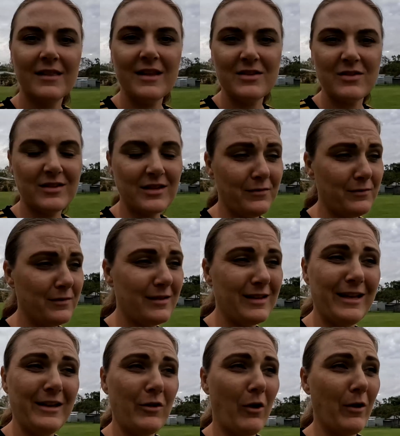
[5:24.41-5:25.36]
These are
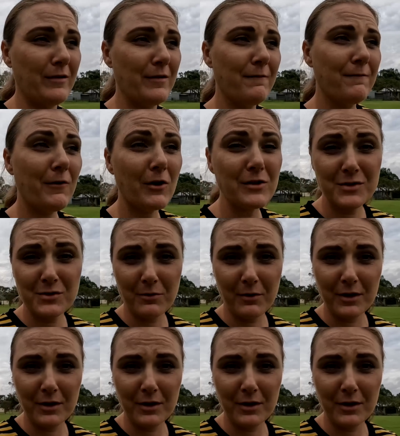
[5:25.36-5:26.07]
definitely not fast